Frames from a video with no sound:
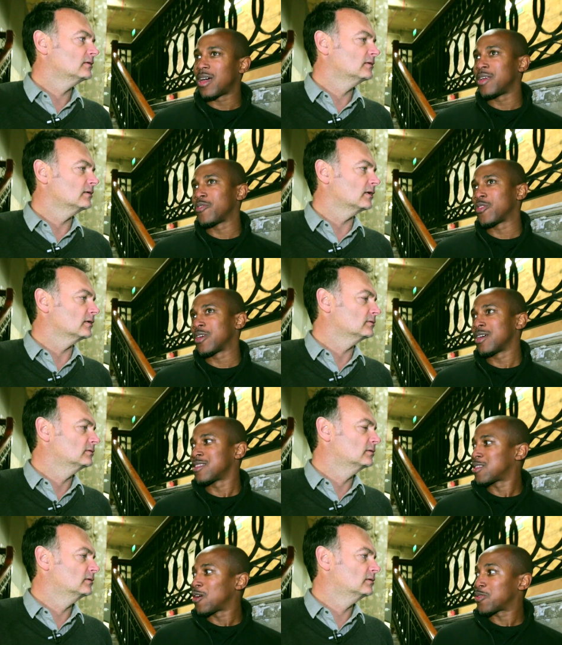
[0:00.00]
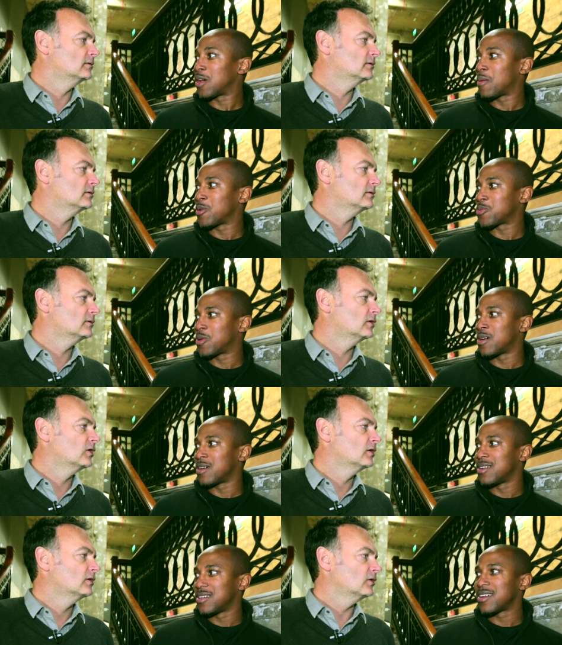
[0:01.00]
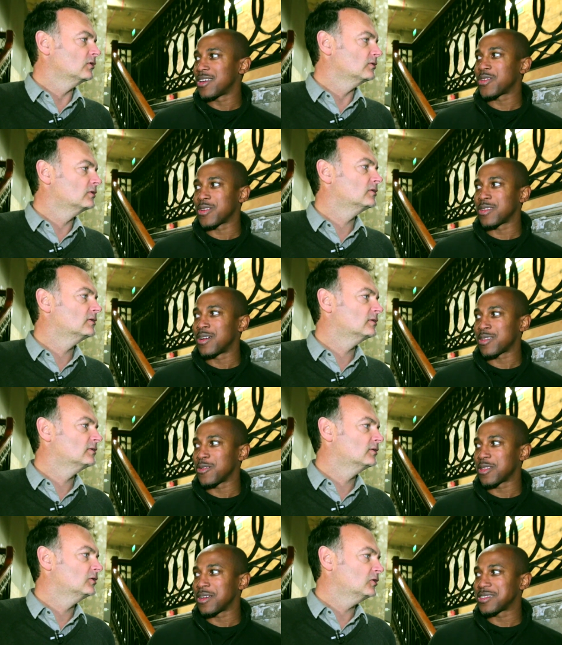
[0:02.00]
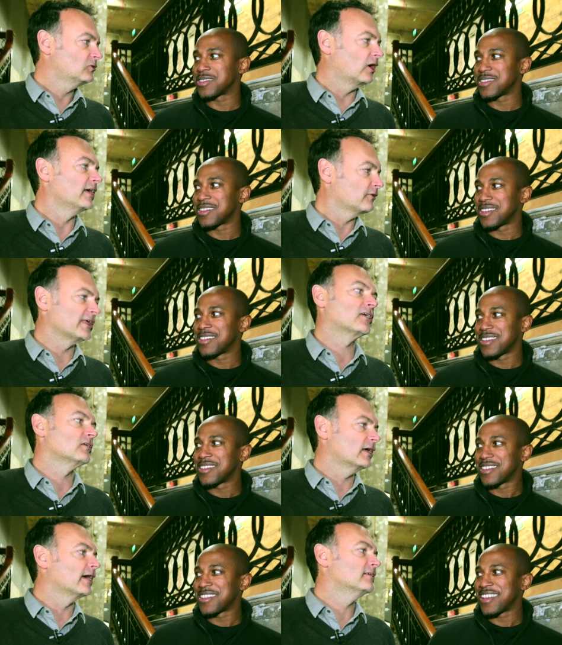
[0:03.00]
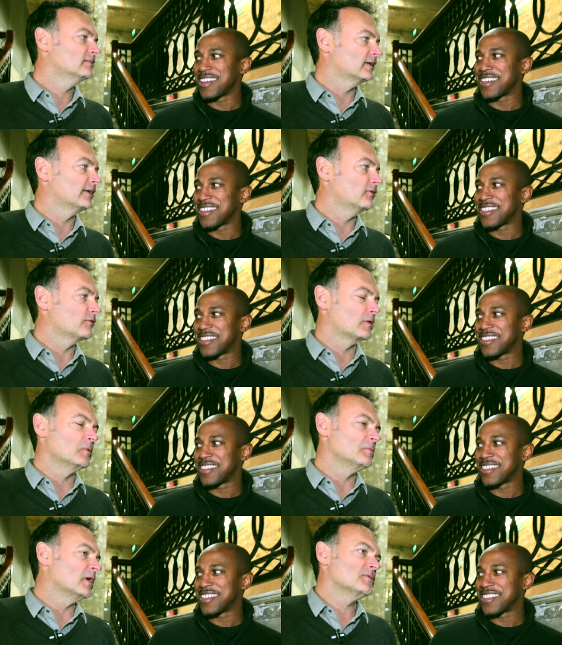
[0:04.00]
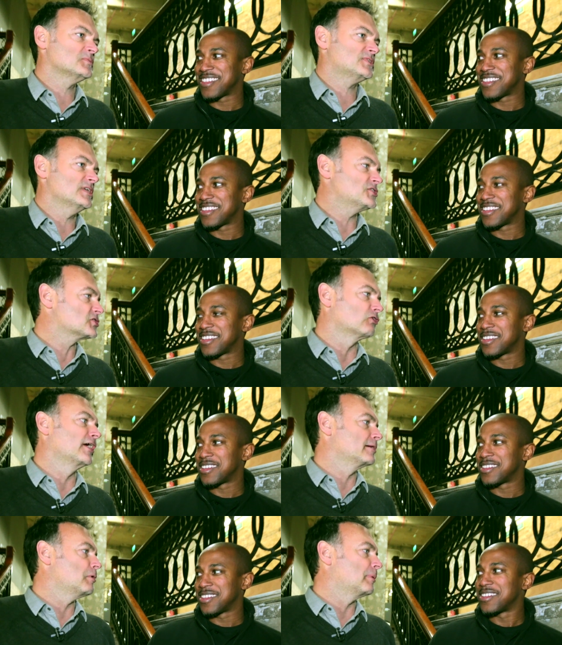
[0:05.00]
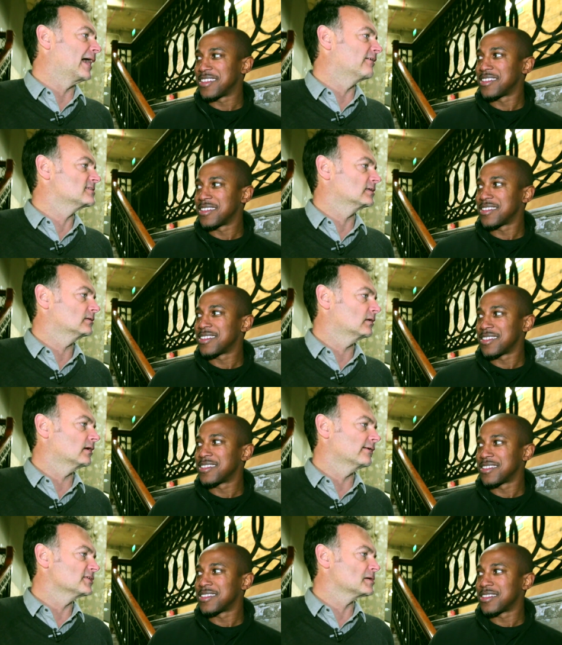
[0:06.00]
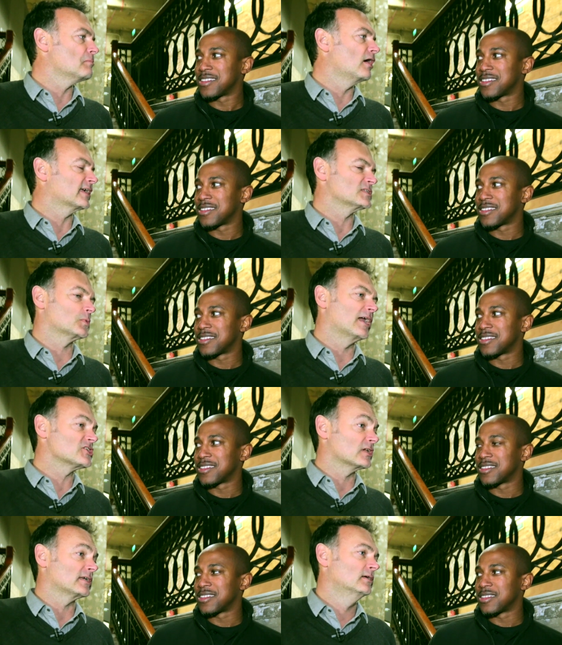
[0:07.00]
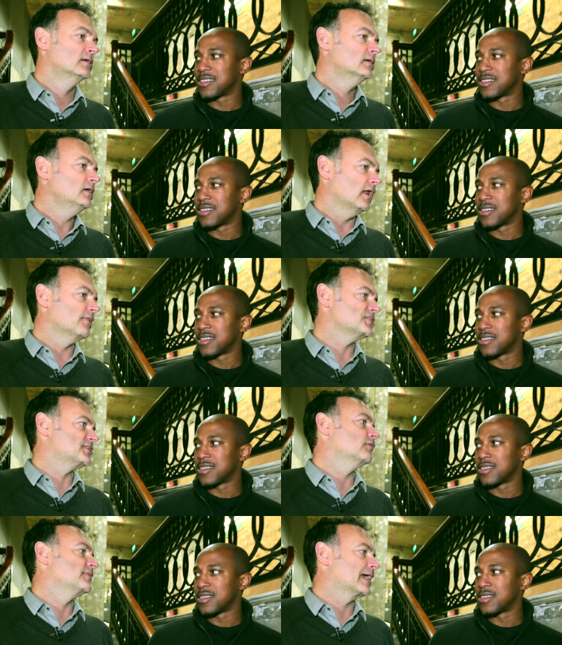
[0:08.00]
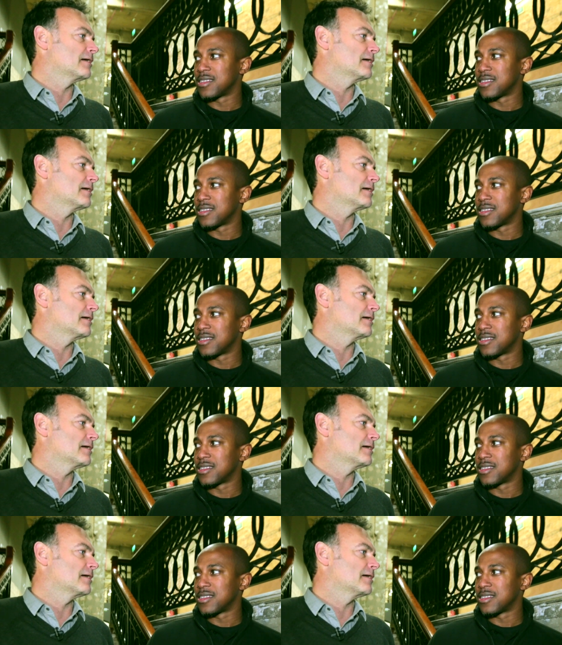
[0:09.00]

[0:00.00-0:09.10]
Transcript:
Speaker 1: and even yeah. the the self timer as well. I think it was a nice little touch. Right,
Speaker 2: yeah, thank you. Yeah, yeah, yeah they're all fun. Well, uh, it's just growing in popularity. You know, there are some markets where actually, you know, the selfie